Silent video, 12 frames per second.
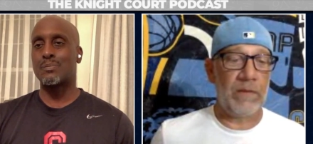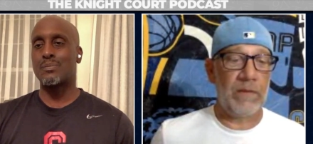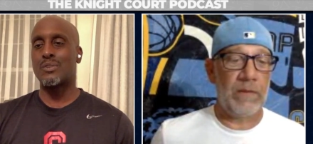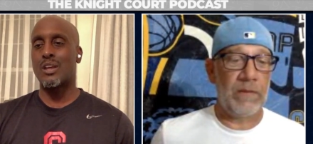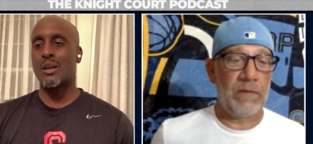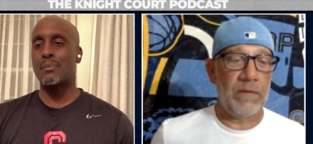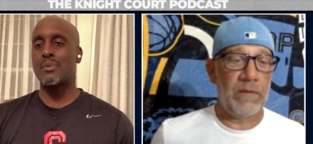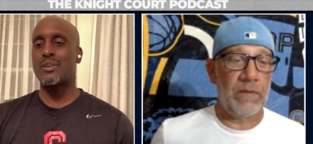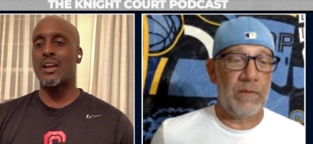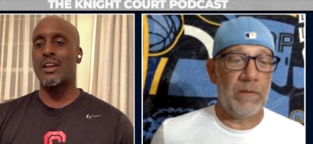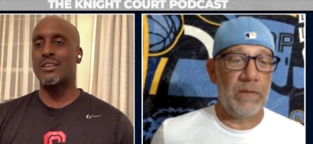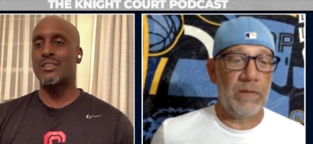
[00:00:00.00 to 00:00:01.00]
Speaker 1: the the
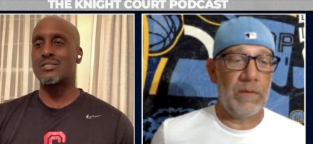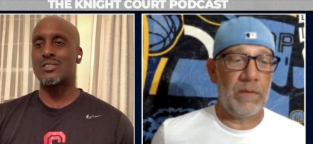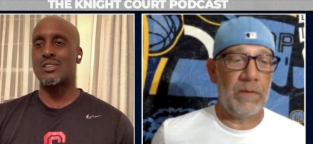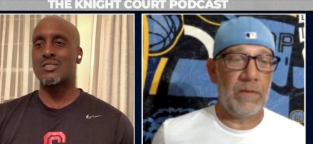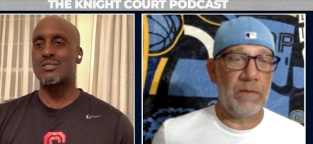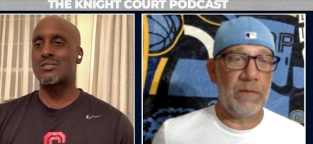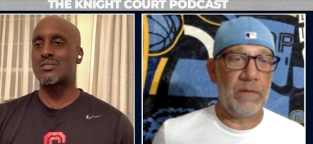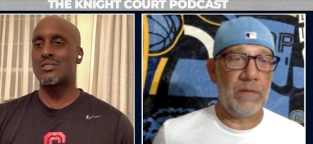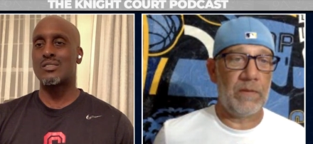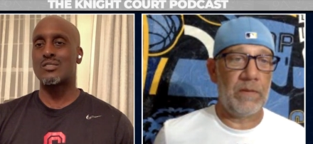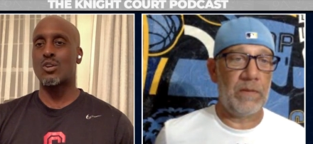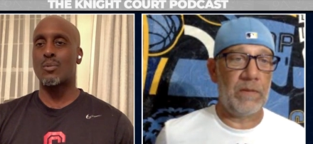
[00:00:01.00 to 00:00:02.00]
NBA is is
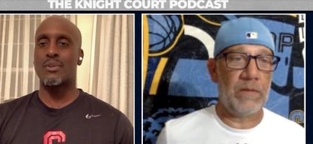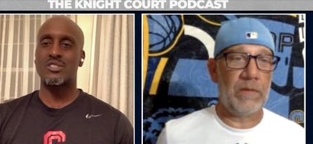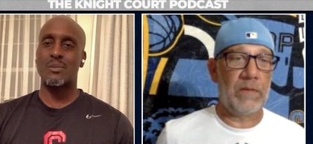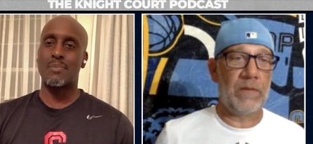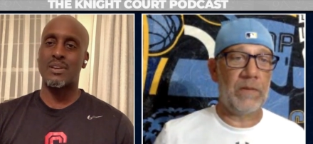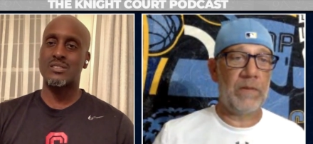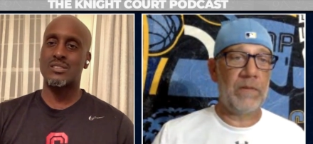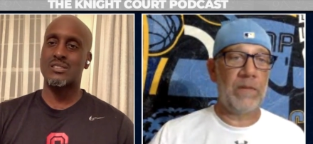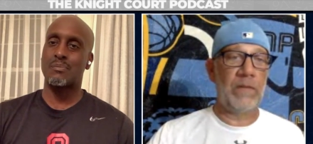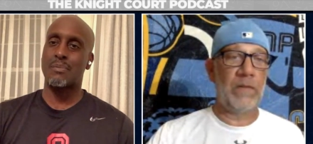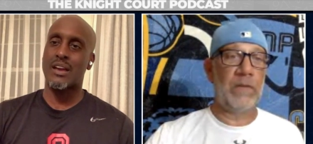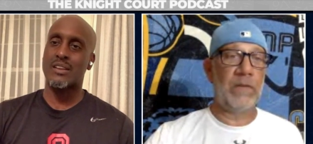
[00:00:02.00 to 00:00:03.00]
is so much the business
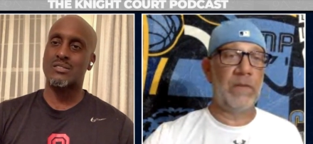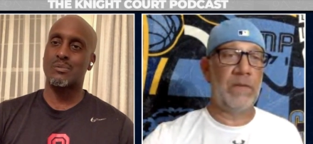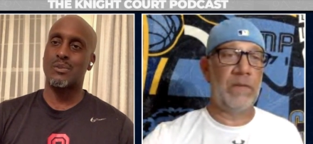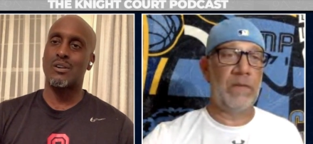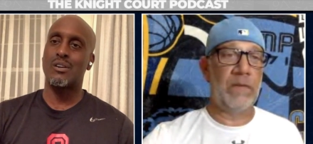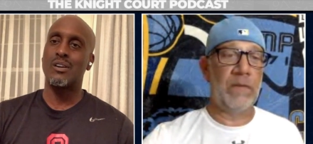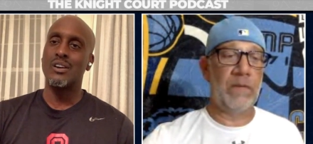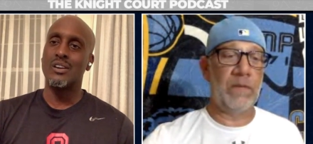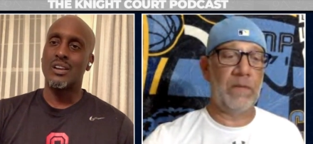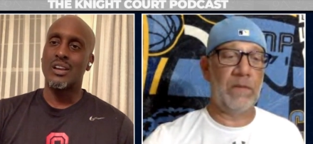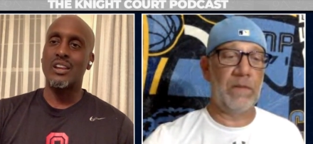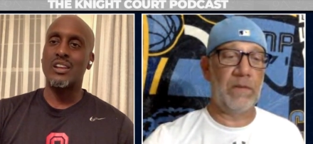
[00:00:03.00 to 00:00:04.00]
of basketball,
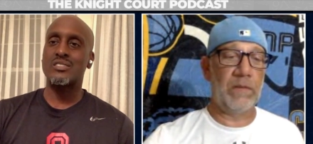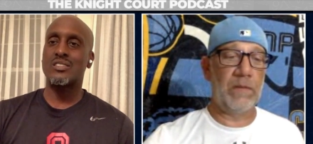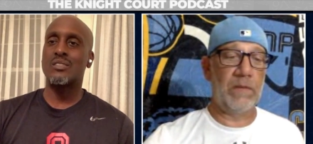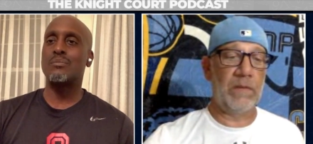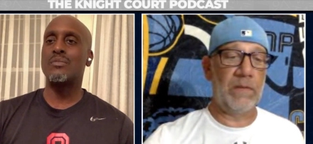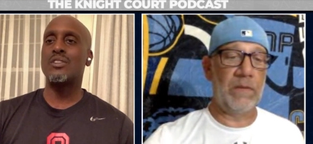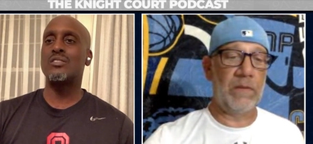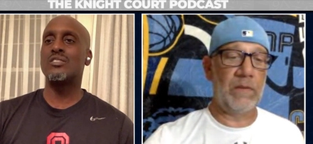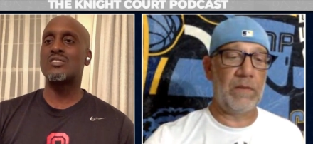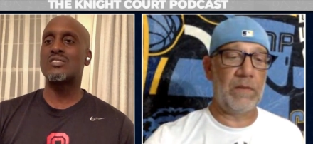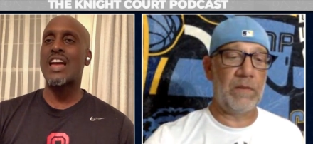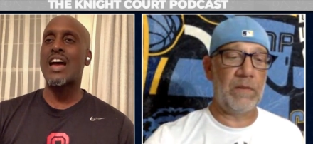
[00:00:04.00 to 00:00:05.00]
and it's the, the
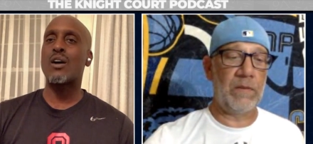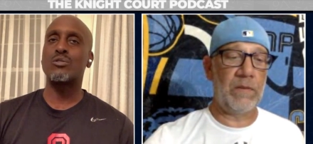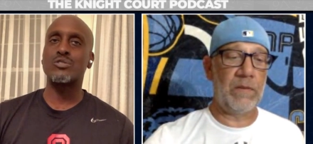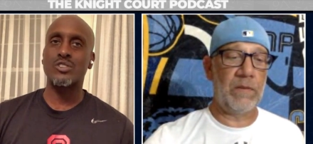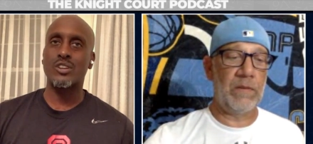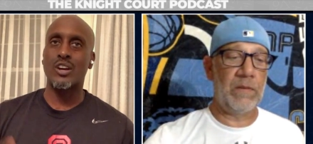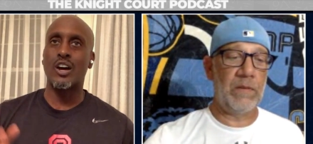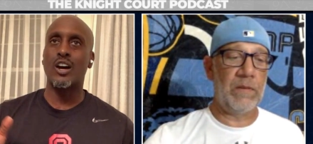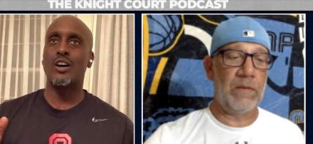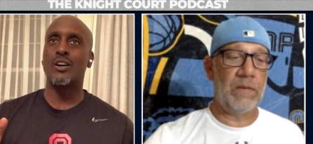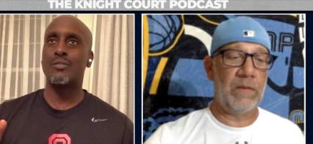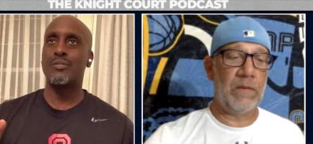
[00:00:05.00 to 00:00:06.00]
nostalgia
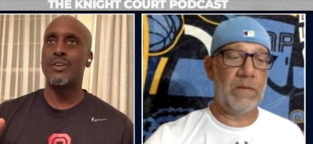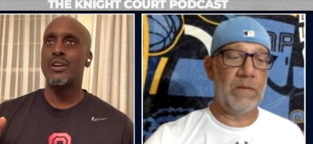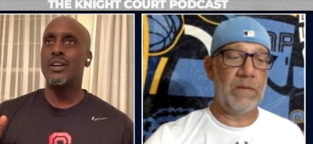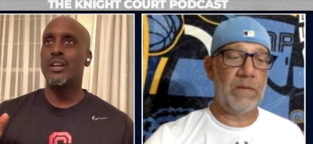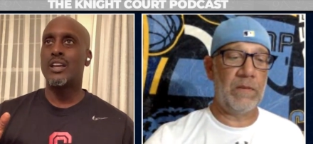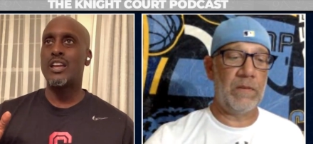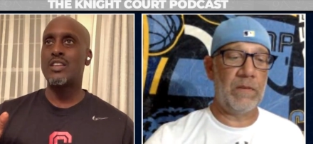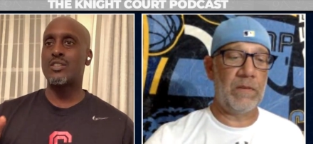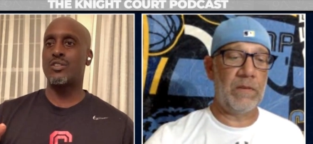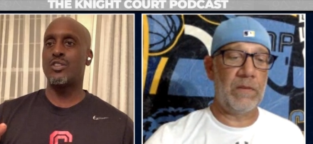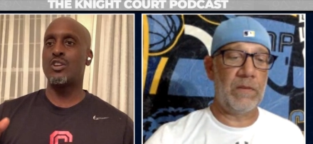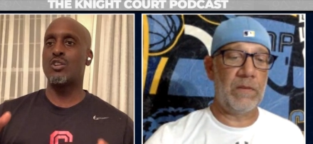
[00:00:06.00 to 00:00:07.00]
of either
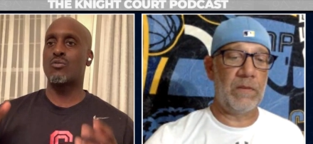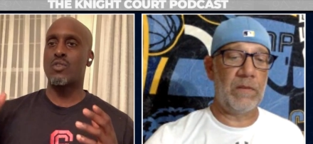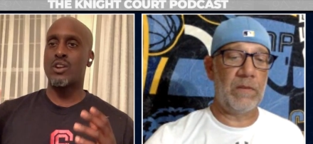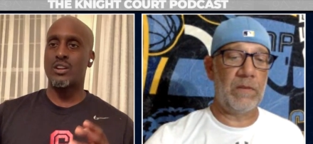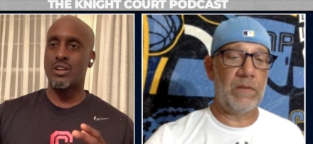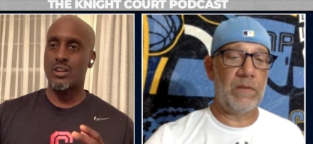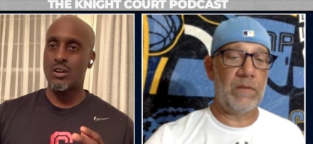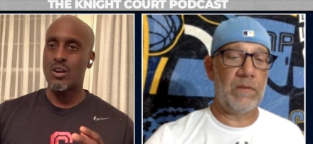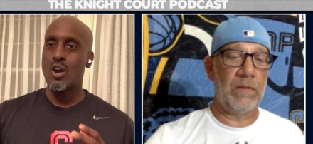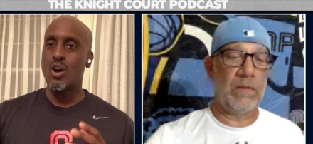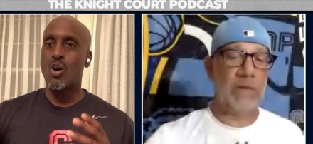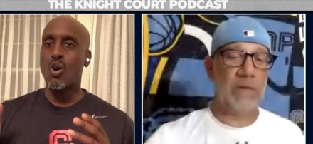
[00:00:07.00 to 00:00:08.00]
the arena
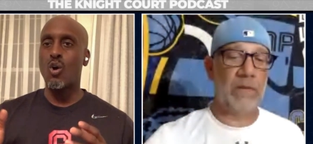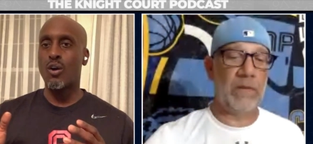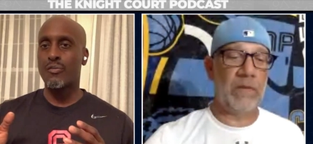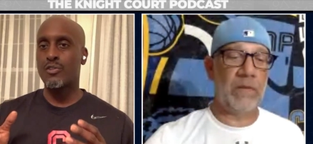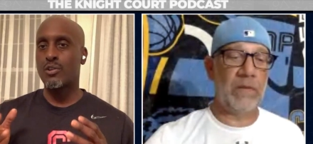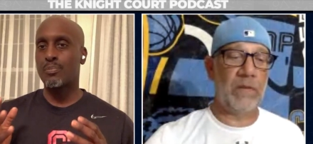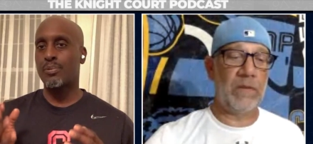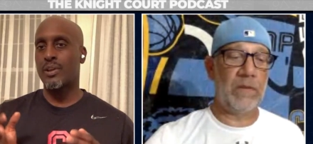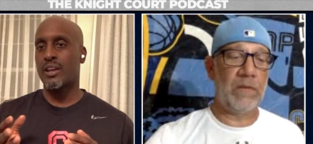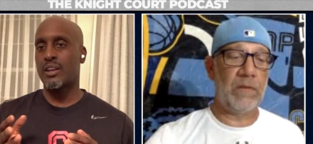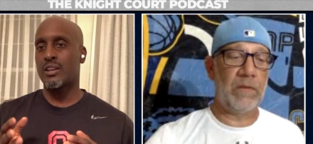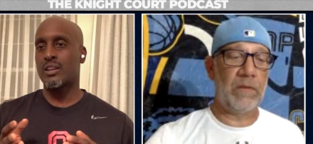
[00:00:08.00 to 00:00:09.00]
or if you're
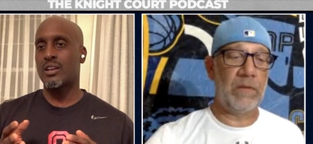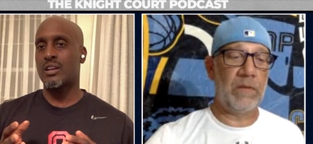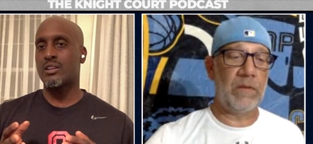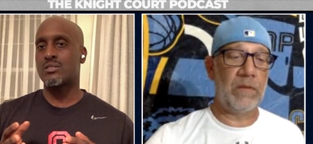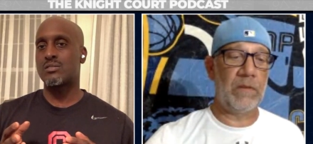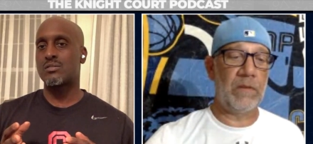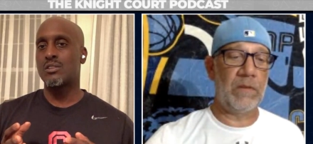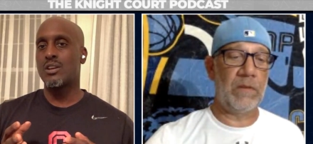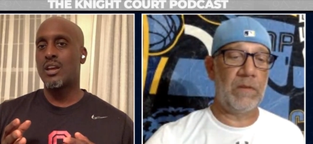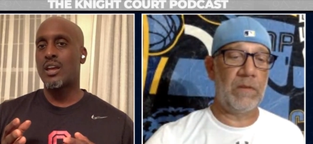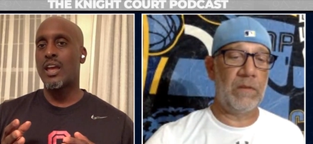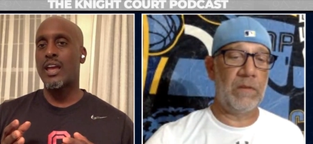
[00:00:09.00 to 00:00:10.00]
playing against
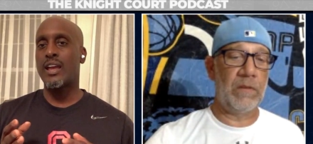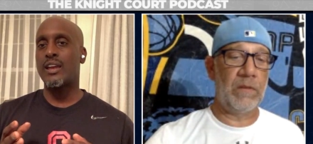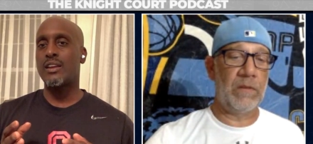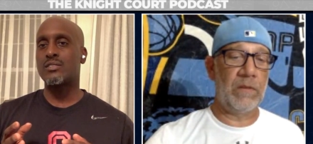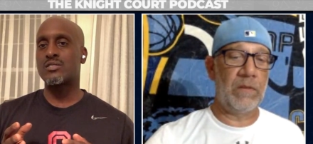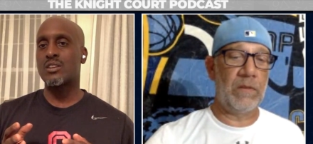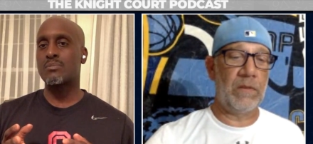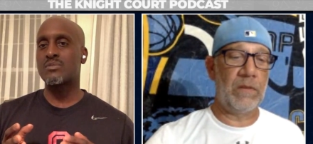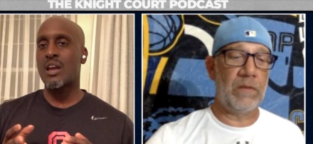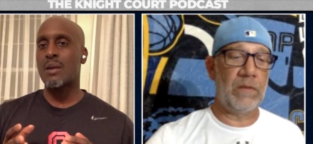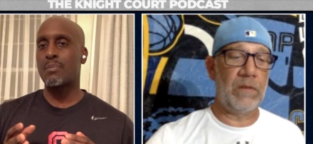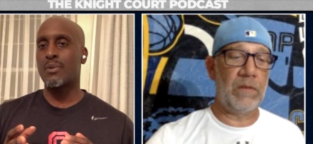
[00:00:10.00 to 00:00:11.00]
a some
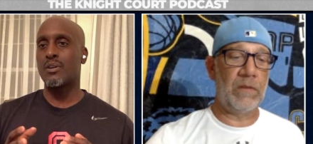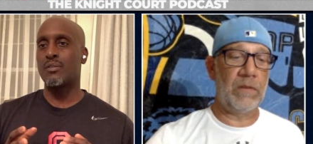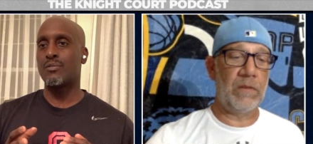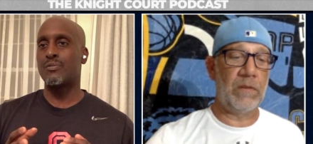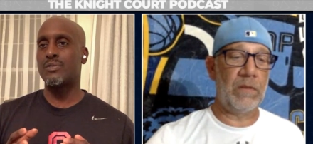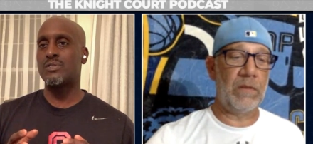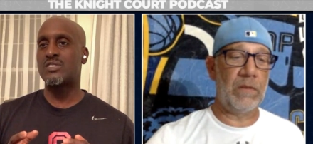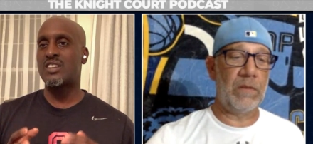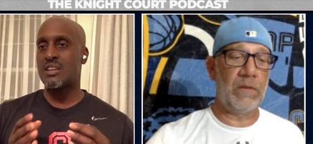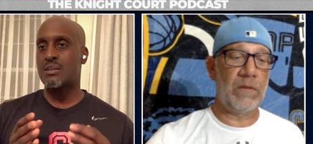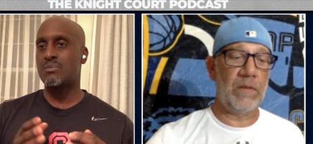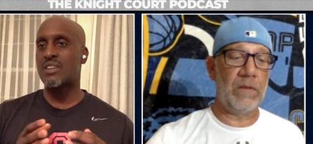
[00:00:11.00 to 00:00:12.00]
type of
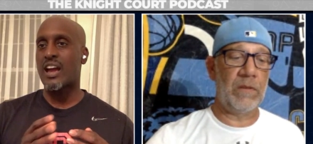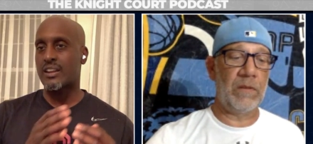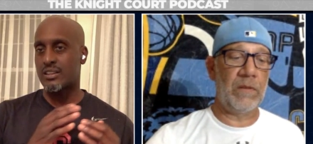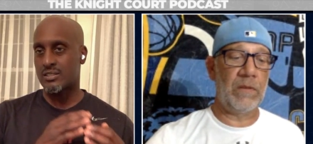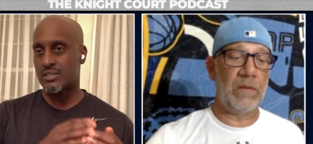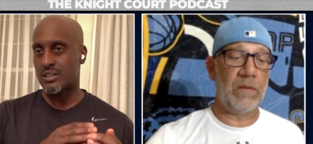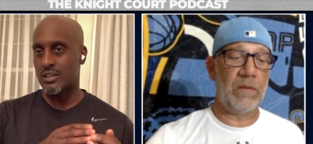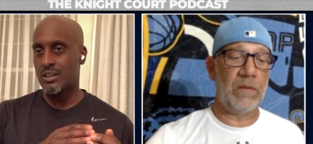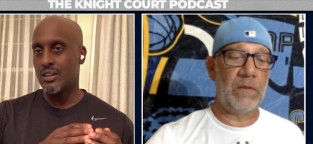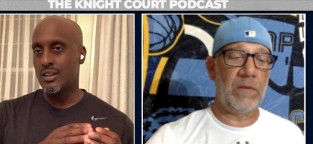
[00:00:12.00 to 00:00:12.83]
team dynasty.